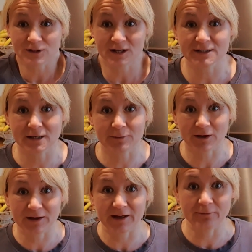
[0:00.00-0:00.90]
I ended up
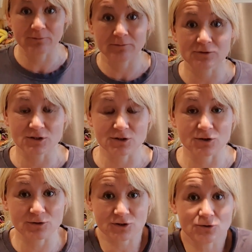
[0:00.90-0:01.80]
going out to
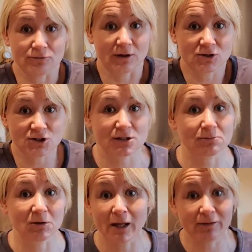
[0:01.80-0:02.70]
do the school run
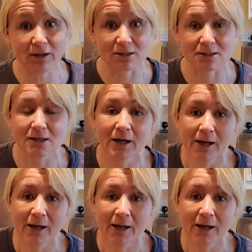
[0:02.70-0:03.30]
just like this.